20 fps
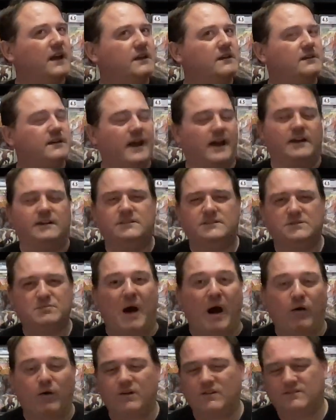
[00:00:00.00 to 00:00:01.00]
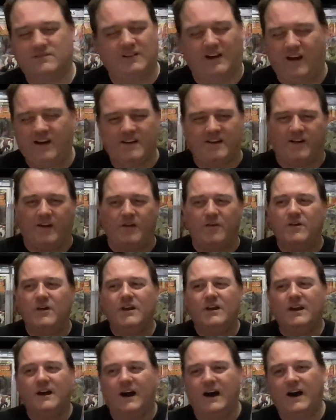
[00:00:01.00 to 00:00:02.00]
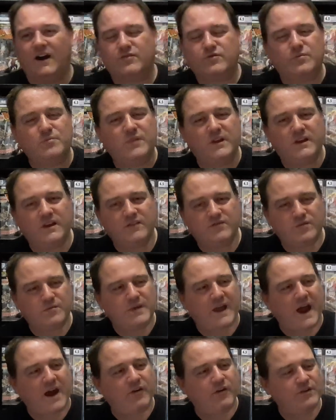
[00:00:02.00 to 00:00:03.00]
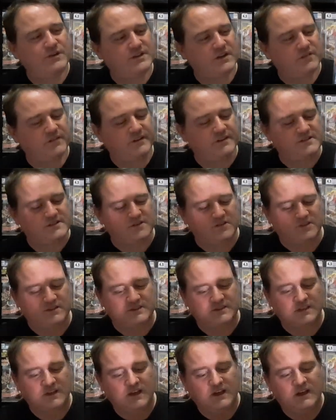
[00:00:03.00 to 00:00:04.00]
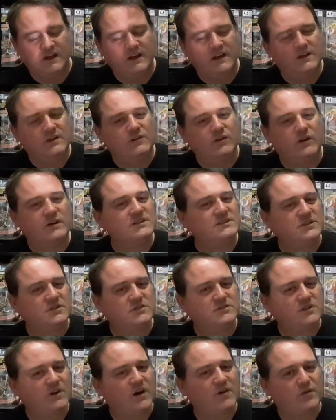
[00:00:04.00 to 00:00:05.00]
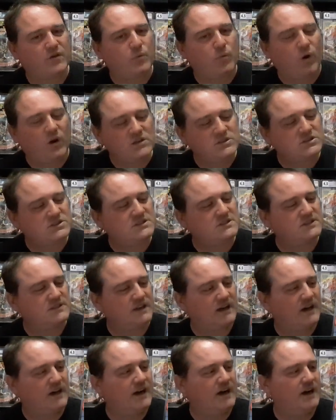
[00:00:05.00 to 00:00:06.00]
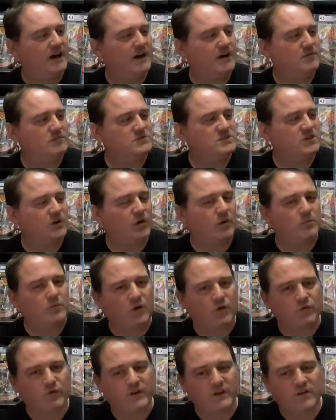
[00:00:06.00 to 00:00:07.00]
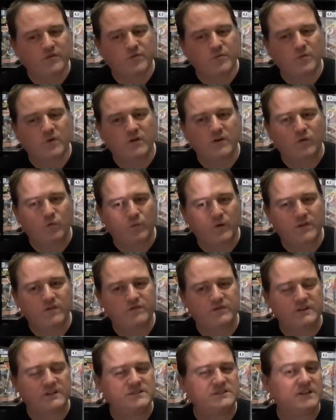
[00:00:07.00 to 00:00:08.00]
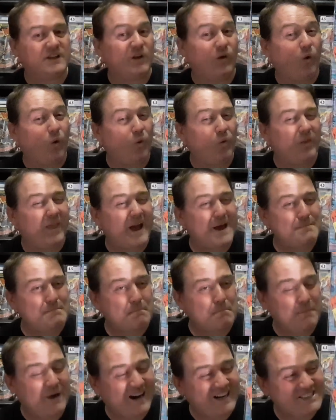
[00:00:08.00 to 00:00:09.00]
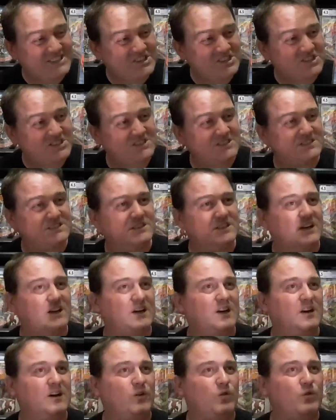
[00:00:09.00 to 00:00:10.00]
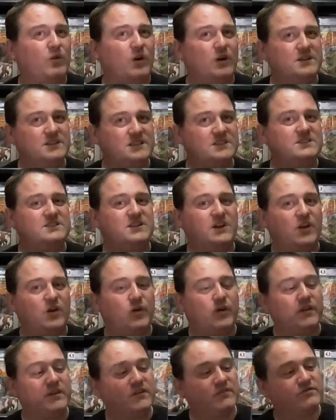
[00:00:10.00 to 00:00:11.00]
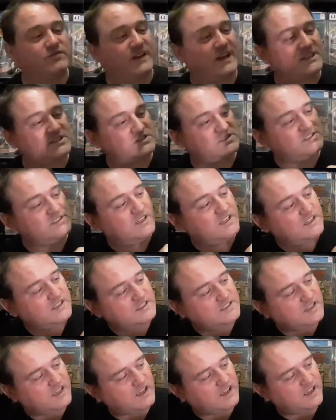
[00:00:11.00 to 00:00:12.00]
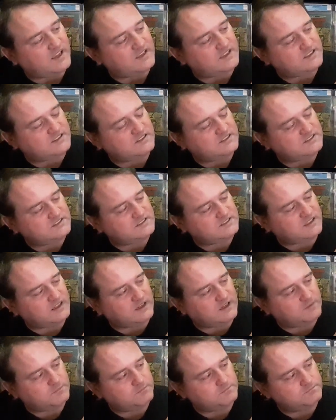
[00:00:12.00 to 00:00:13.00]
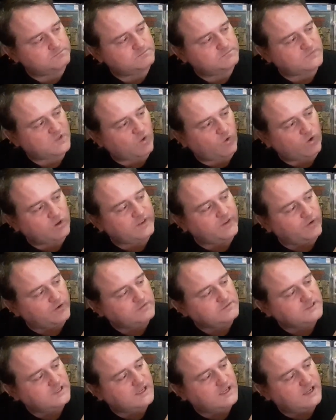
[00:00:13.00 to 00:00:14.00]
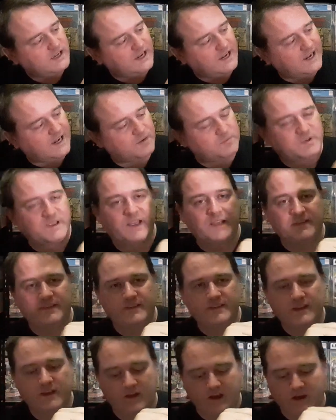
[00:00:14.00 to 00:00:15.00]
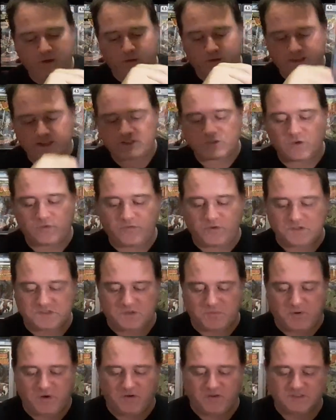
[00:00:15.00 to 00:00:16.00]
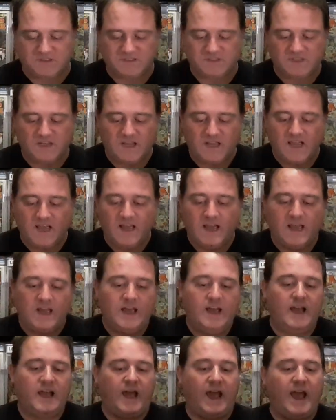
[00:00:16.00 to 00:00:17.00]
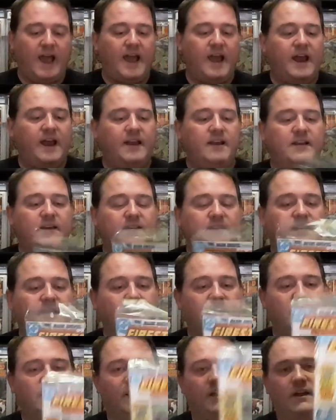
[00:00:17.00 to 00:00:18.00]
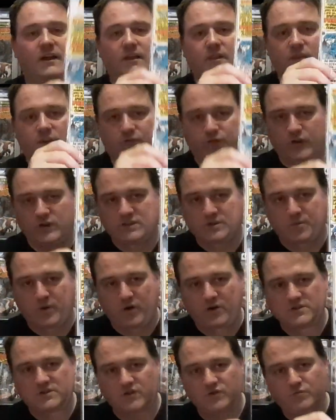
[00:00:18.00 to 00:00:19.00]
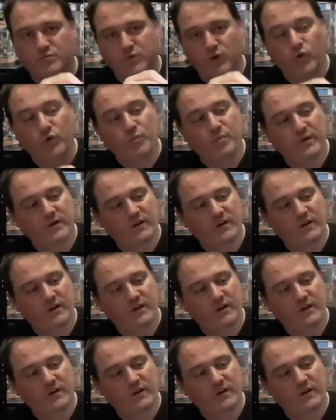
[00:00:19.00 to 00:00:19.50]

Yeah, Smaug. I don't know. From the Arrow TV series. Not a series I ever watched, so I'm not really familiar with Felicity all that much, although I did see her in The Flash early on. But yeah, anyway, that's her first appearance. And the first appearance of Blue